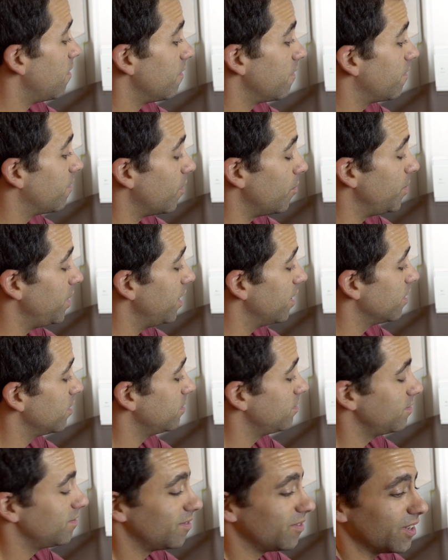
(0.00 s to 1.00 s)
From
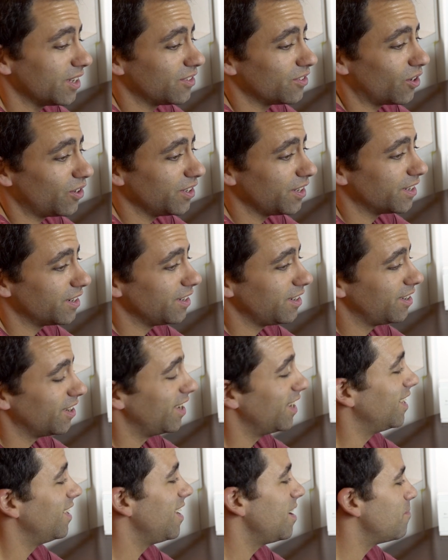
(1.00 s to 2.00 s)
here, it's only gonna,
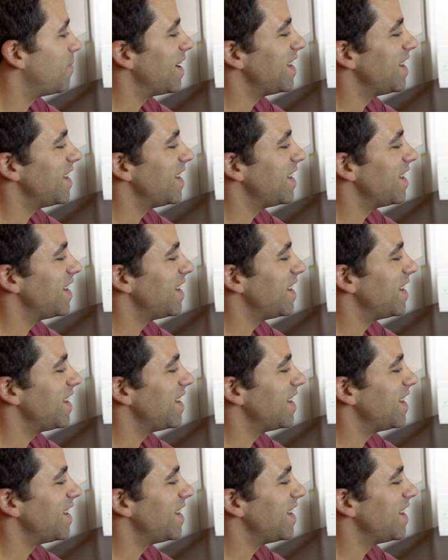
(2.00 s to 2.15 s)
it